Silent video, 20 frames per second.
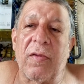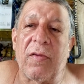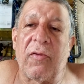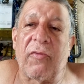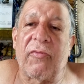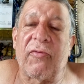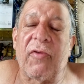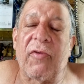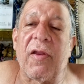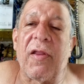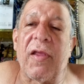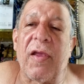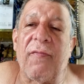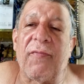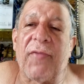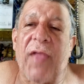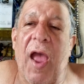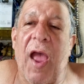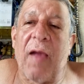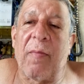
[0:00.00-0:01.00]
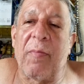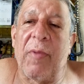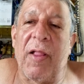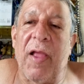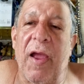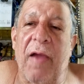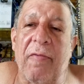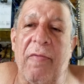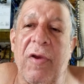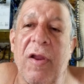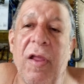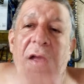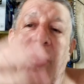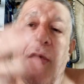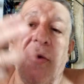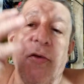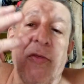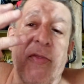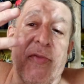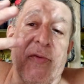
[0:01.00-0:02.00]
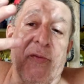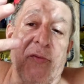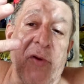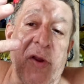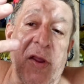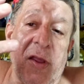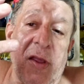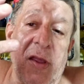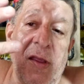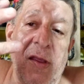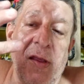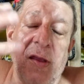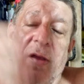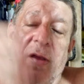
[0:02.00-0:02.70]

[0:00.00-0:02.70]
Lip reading: the city of Tagbilaran, 3